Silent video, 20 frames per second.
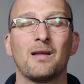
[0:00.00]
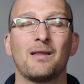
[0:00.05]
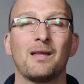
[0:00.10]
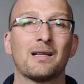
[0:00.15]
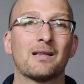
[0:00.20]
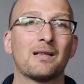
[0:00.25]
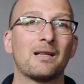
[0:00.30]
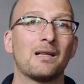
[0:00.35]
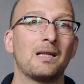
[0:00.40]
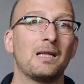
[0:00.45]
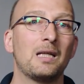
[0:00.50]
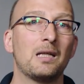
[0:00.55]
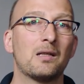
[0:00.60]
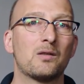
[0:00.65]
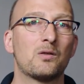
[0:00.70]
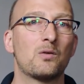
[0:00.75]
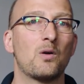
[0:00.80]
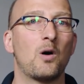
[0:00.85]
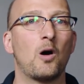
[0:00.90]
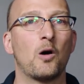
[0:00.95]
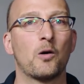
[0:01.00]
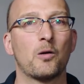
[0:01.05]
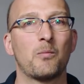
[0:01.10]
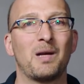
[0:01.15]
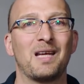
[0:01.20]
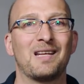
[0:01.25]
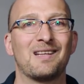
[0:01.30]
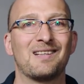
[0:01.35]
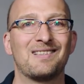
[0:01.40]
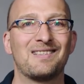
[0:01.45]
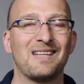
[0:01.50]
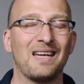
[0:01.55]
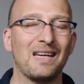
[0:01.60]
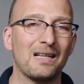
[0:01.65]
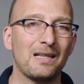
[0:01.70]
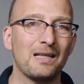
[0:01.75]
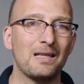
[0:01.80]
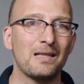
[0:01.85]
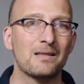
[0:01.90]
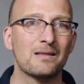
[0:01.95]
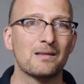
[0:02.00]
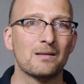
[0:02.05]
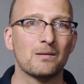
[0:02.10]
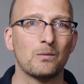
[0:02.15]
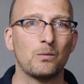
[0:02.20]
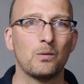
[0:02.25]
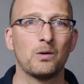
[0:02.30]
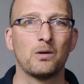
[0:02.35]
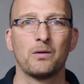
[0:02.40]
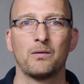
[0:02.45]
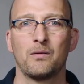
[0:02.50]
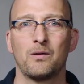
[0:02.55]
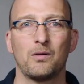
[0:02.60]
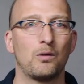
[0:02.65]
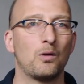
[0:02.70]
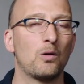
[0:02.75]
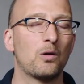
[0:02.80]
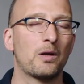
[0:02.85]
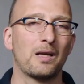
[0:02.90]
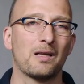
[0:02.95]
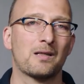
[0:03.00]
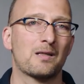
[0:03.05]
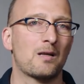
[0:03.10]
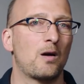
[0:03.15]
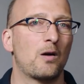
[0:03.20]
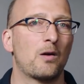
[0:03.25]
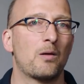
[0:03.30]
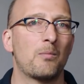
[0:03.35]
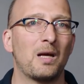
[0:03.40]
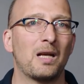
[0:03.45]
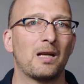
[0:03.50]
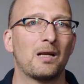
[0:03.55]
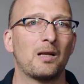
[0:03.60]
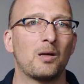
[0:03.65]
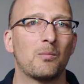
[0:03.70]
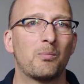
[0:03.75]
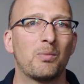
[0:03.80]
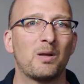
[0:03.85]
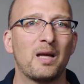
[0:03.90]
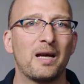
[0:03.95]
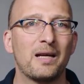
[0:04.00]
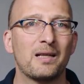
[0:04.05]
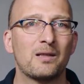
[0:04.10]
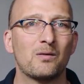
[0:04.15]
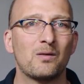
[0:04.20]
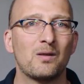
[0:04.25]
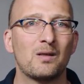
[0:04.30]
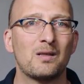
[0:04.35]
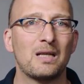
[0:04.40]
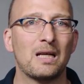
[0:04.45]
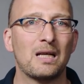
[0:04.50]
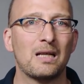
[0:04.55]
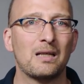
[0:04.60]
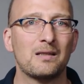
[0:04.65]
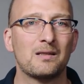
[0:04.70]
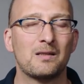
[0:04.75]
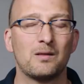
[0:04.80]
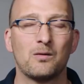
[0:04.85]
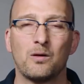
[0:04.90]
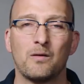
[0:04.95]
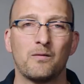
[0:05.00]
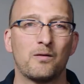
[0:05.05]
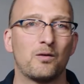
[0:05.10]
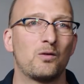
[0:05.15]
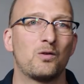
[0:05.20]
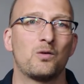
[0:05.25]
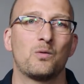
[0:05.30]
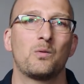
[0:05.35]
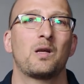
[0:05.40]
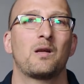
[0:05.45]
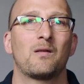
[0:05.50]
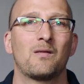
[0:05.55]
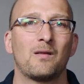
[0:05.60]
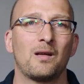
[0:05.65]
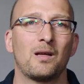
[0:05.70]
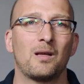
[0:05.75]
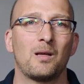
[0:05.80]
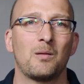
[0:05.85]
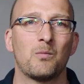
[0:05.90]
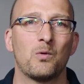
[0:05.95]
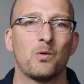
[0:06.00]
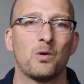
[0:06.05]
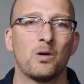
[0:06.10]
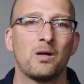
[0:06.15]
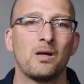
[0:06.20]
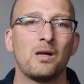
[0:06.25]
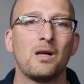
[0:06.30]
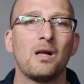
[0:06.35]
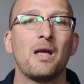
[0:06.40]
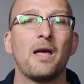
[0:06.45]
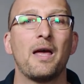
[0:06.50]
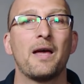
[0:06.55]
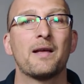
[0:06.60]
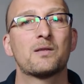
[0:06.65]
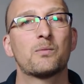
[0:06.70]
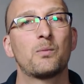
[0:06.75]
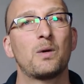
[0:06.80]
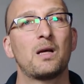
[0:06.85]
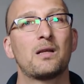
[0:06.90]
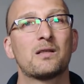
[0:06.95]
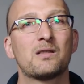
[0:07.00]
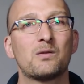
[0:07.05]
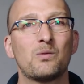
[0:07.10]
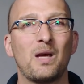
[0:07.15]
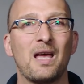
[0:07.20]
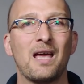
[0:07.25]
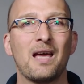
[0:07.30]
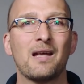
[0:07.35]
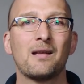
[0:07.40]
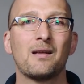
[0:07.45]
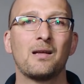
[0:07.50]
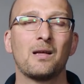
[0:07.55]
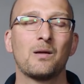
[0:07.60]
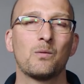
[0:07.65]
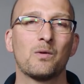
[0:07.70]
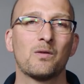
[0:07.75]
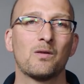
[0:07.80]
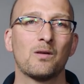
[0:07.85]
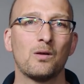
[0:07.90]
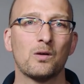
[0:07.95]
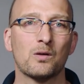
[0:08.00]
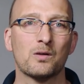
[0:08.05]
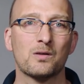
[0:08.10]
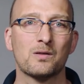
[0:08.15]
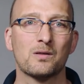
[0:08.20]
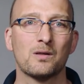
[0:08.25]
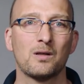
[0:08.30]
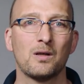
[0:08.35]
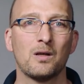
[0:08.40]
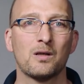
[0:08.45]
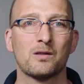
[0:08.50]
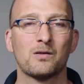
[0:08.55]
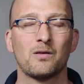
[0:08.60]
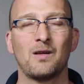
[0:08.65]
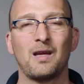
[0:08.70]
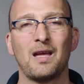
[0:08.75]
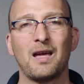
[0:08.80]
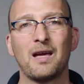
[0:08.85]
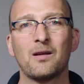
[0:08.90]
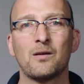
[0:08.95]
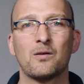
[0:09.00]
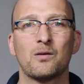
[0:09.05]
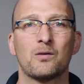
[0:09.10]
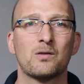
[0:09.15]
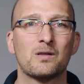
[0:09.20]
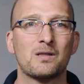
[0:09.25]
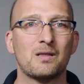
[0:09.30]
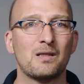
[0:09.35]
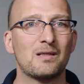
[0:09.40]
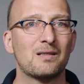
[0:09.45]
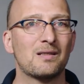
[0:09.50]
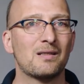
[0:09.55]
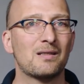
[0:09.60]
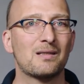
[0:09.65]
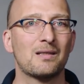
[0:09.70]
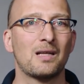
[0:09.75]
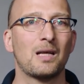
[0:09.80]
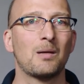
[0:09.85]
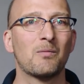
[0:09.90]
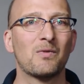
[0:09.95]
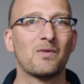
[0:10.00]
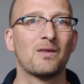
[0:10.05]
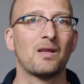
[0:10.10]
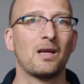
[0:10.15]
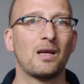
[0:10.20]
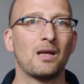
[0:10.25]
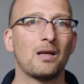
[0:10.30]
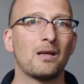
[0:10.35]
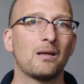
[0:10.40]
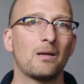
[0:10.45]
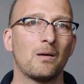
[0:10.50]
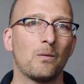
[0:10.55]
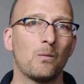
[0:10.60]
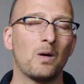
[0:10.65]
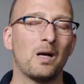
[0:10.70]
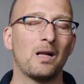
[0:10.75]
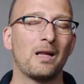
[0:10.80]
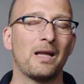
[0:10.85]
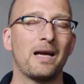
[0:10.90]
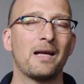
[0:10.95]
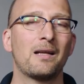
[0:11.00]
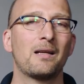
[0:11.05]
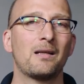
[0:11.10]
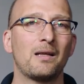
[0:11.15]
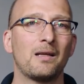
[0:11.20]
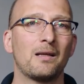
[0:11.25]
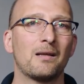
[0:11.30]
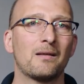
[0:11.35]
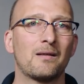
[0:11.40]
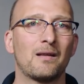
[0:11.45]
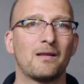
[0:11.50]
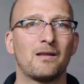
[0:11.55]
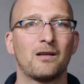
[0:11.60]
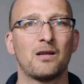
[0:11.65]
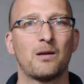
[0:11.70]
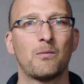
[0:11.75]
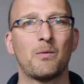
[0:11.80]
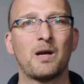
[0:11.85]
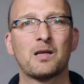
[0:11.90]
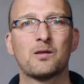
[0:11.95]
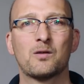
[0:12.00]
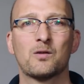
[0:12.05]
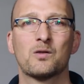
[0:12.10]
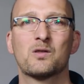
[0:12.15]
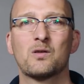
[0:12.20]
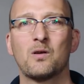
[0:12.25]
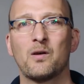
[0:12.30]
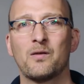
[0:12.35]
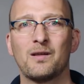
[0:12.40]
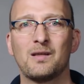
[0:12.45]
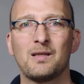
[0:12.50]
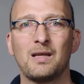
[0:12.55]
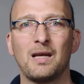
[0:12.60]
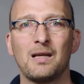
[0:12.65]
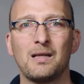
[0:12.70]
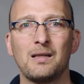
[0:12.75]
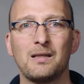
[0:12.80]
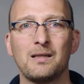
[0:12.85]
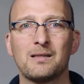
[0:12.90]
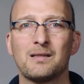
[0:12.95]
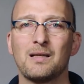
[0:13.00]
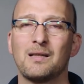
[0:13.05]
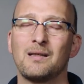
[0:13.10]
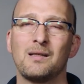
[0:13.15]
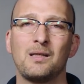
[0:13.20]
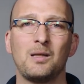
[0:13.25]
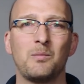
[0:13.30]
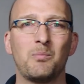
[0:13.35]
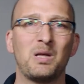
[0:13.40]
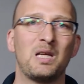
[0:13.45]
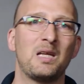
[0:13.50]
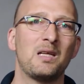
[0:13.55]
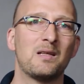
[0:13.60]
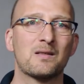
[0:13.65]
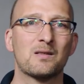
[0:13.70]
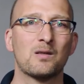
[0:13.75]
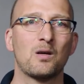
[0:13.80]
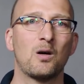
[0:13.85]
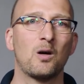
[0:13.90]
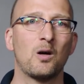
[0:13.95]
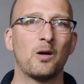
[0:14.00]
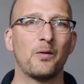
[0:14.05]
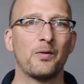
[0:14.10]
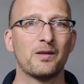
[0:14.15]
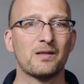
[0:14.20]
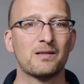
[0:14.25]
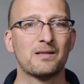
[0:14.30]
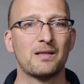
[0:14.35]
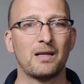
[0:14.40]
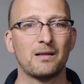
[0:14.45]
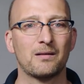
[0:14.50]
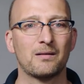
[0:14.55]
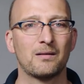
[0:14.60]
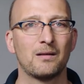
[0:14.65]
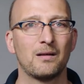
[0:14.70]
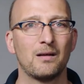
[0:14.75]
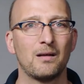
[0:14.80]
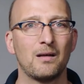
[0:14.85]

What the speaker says: That can lead to automated dailies, where the look gets automatically applied to the dailies. You don't have to do anything anymore, as well as to editing with looks. So the editor sees the same thing while editing that the director saw on the dailies that the DP saw on the set.